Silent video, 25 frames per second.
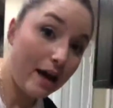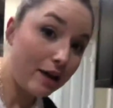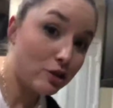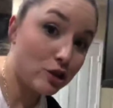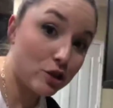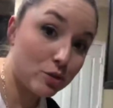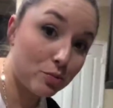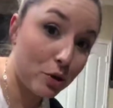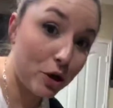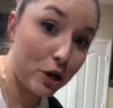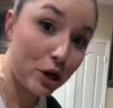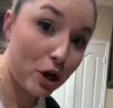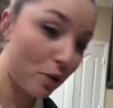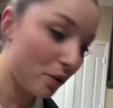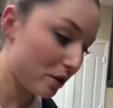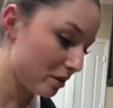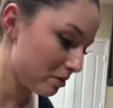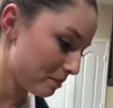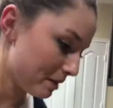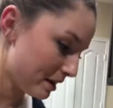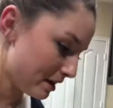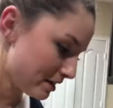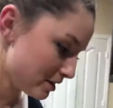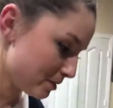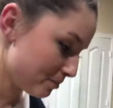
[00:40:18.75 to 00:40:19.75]
I'll just bring it
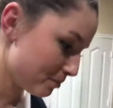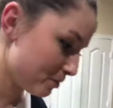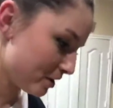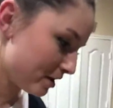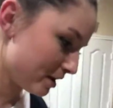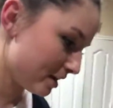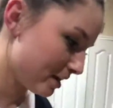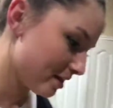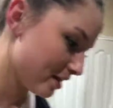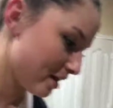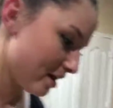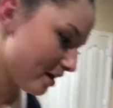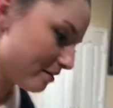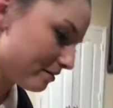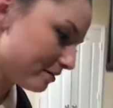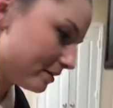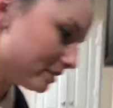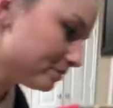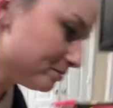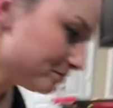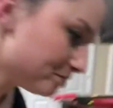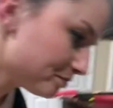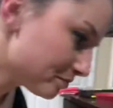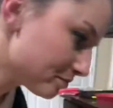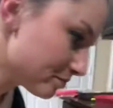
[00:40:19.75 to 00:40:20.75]
with me to put it in the
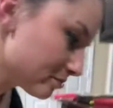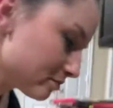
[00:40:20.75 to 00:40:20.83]
oven.